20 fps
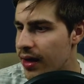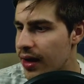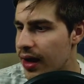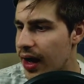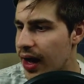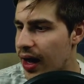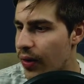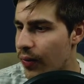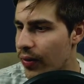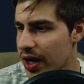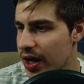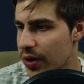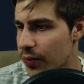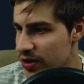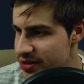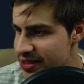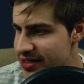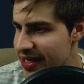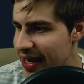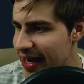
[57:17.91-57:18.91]
What I
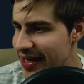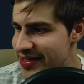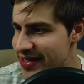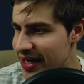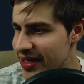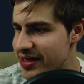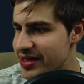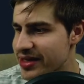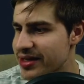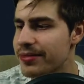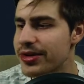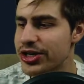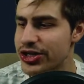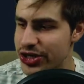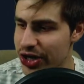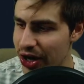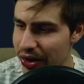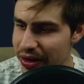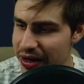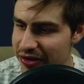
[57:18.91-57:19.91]
will say is that the
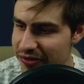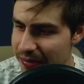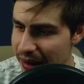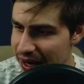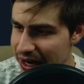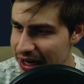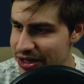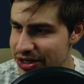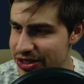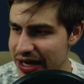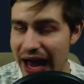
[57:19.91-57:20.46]
majority of managers